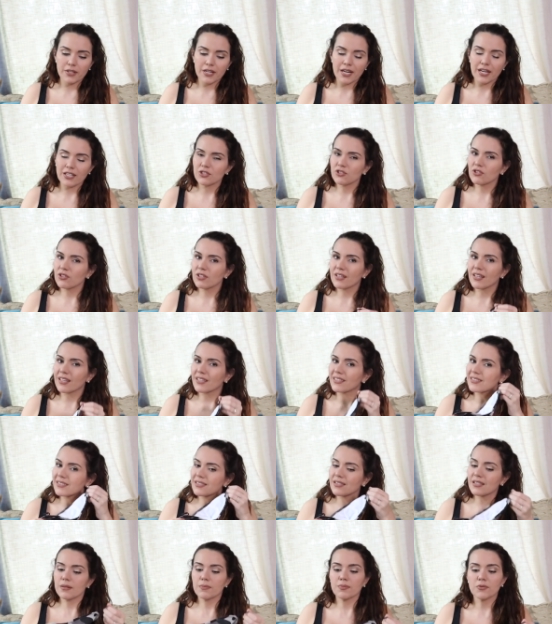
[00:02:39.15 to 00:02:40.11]
It actually
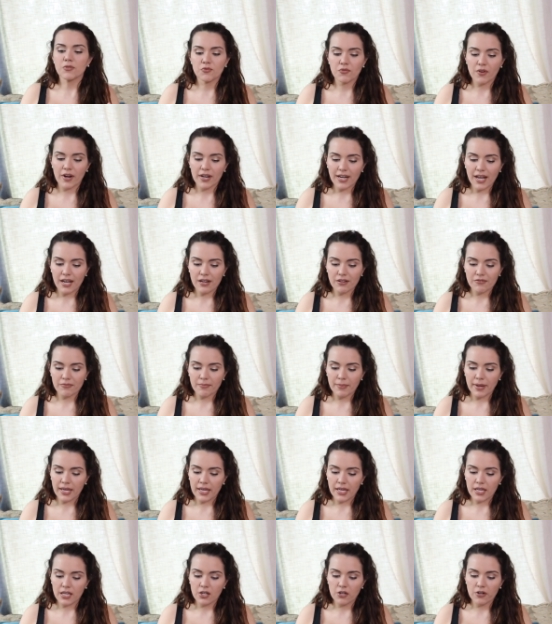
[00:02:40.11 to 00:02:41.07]
slips right out of
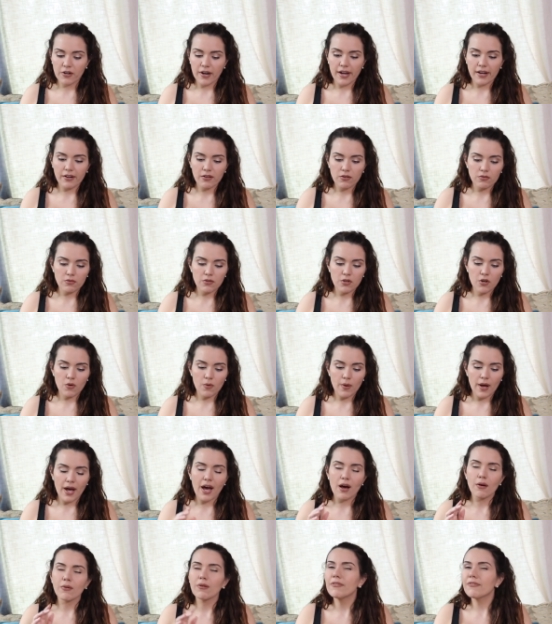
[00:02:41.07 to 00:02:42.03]
my ear. I don't know
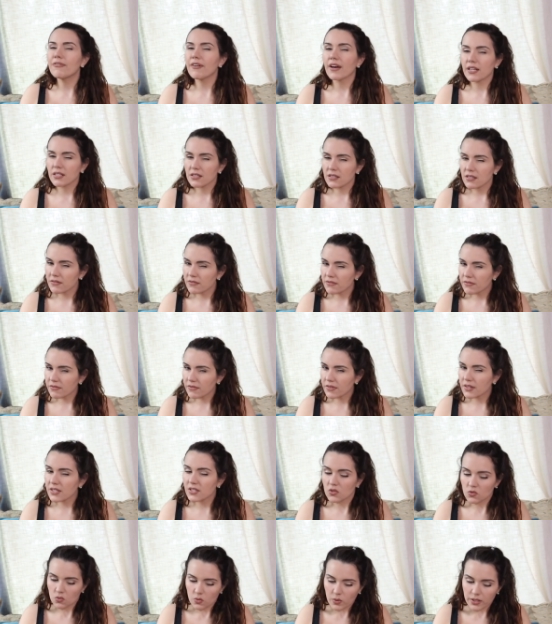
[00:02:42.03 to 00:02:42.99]
how effective
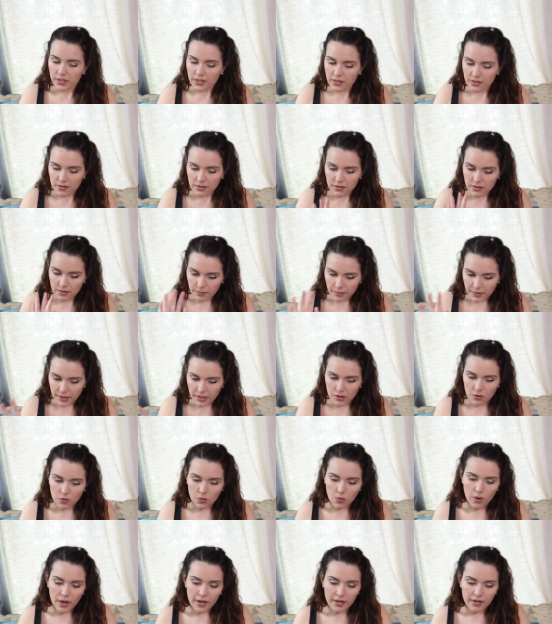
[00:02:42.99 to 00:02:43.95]
this one is, to be
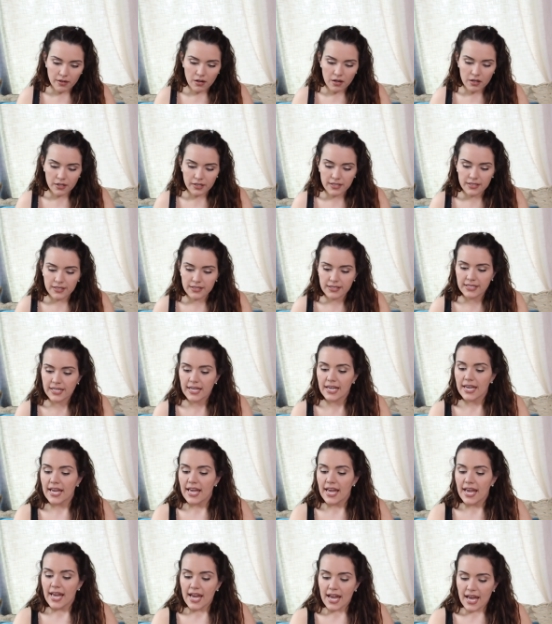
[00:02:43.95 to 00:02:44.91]
quite honest.
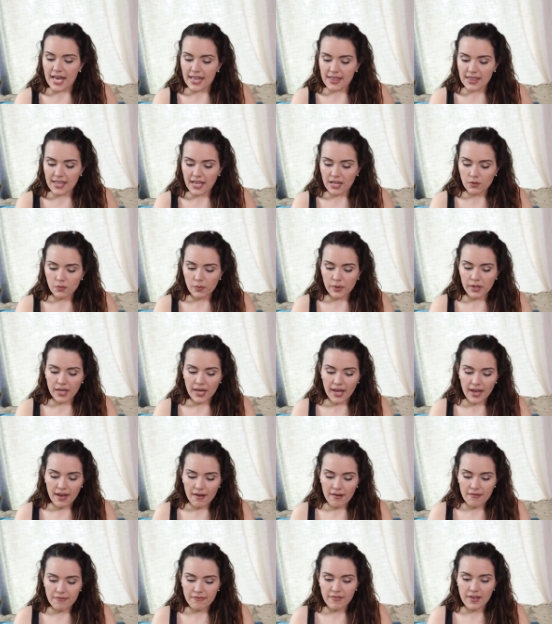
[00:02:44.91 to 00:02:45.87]
And then we
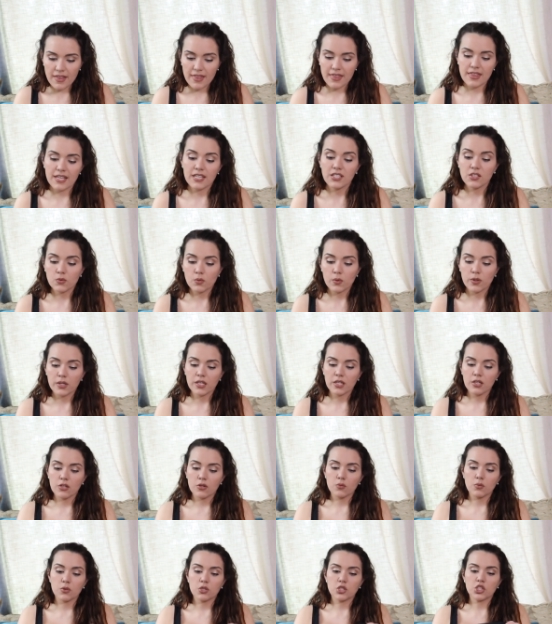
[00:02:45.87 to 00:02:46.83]
have this one
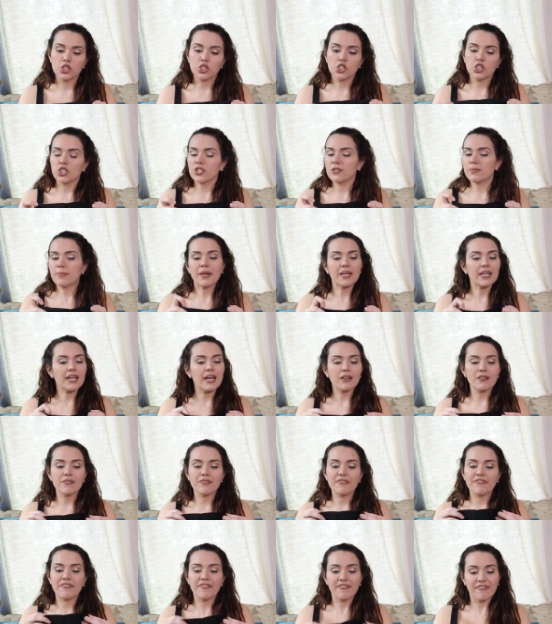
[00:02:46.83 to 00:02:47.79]
here, which is just made out
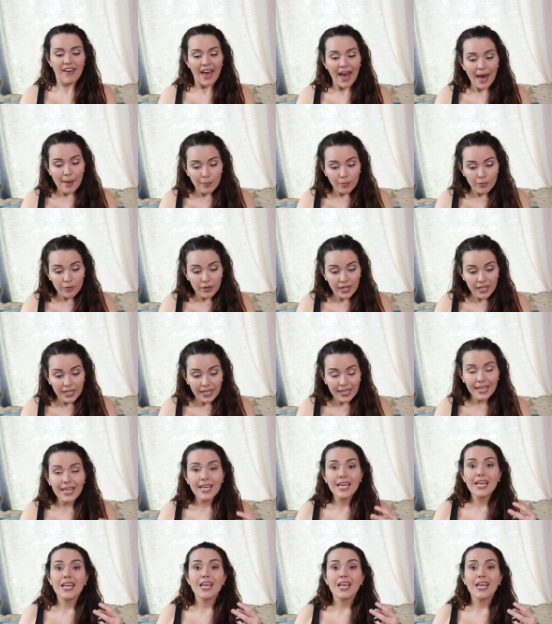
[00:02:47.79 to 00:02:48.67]
of fabric.